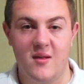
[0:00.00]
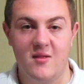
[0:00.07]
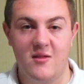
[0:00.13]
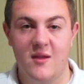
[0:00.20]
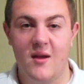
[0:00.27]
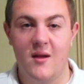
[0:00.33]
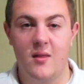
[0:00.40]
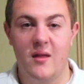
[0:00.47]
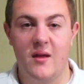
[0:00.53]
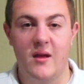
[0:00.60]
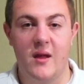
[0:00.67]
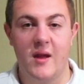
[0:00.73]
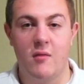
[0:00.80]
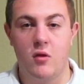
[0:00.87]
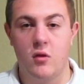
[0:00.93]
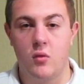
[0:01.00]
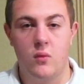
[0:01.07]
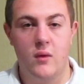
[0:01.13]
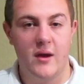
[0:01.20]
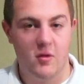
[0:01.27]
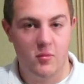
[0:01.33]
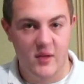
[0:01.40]
It's not like a
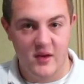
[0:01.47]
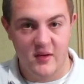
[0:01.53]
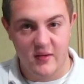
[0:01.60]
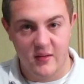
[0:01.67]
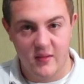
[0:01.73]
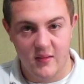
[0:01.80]
requirement